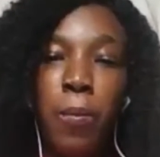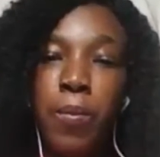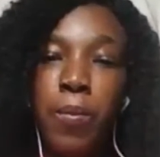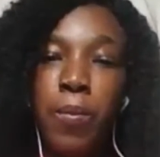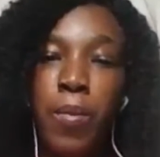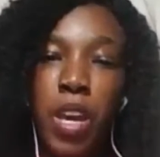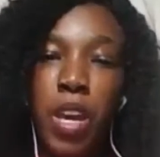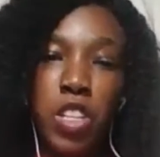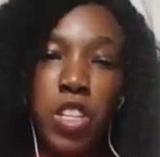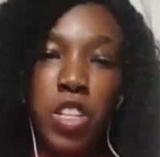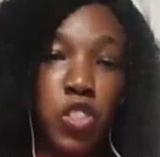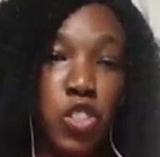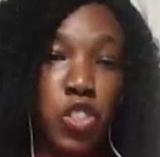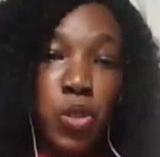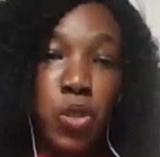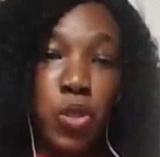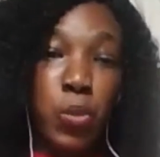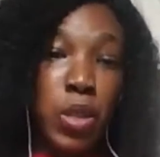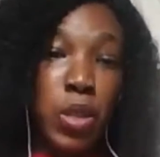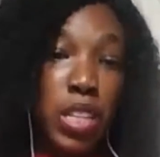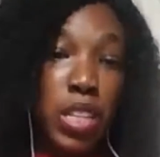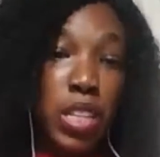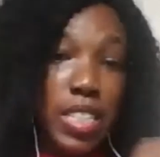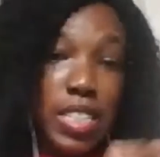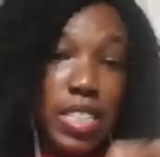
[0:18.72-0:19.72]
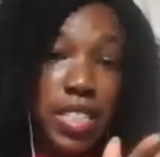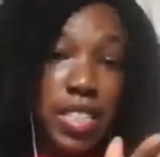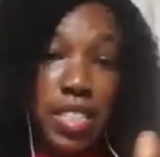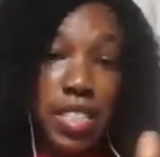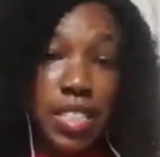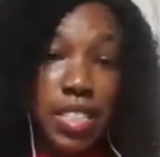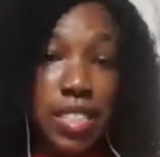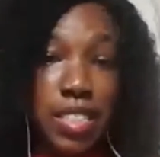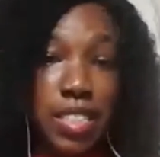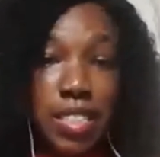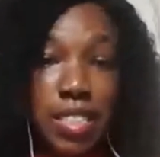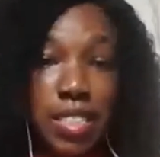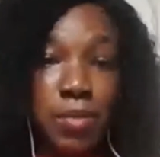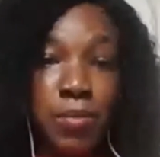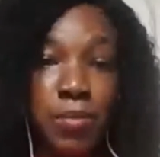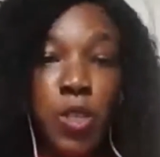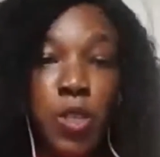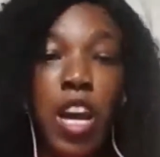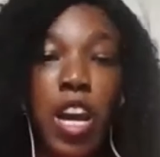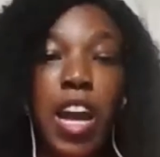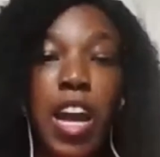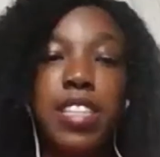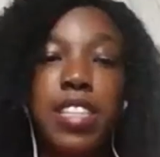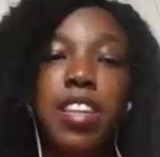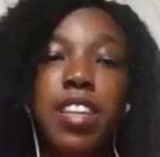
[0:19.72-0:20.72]
NGO we listen to, and you
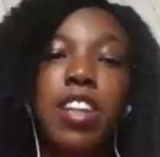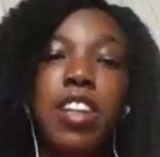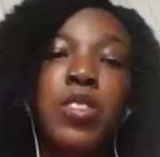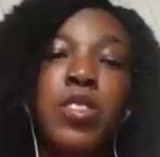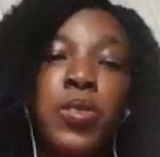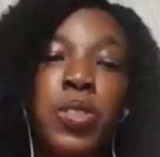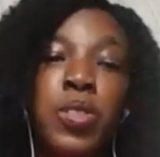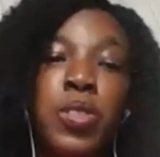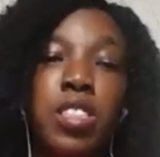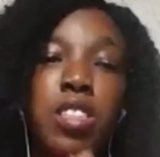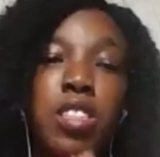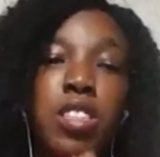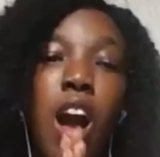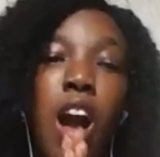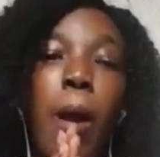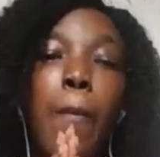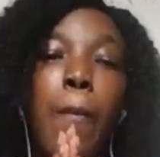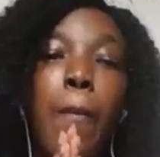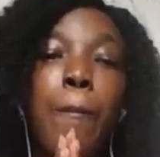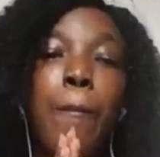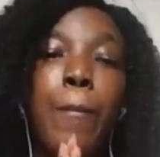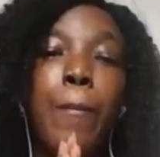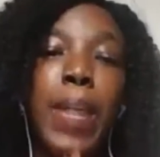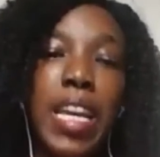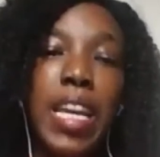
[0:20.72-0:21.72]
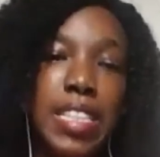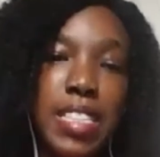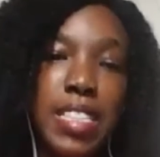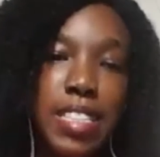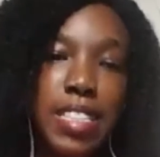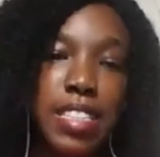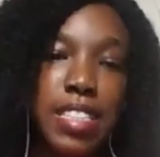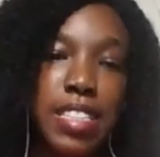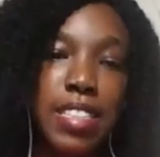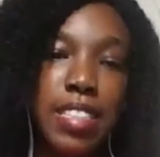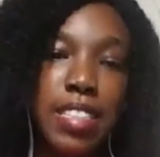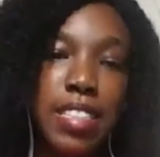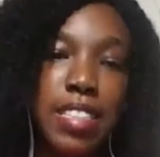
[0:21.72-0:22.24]
guys are doing amazing.